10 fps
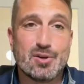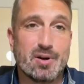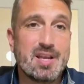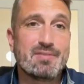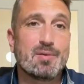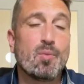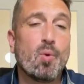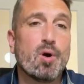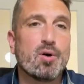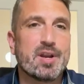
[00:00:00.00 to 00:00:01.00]
or even
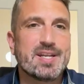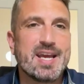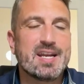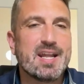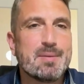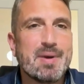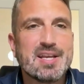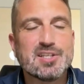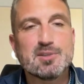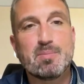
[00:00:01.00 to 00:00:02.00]
more on a day-to-day
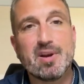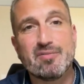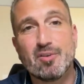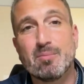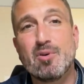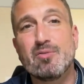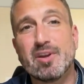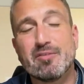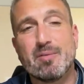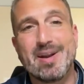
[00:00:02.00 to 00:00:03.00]
basis. But if you're
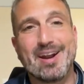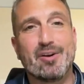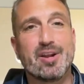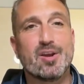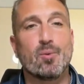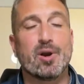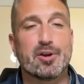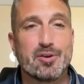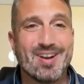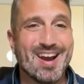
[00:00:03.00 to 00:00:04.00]
moving from an area where
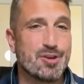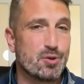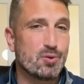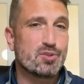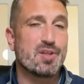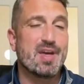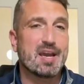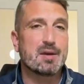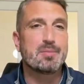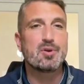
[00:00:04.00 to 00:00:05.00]
you're not used to
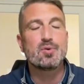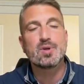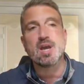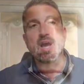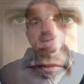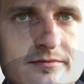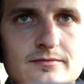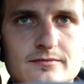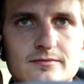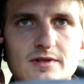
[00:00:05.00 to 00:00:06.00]
that commute,
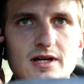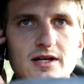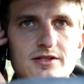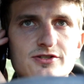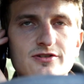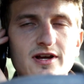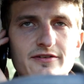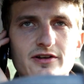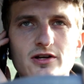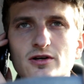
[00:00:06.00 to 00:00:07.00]
that might be
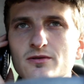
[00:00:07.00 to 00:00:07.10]
something that is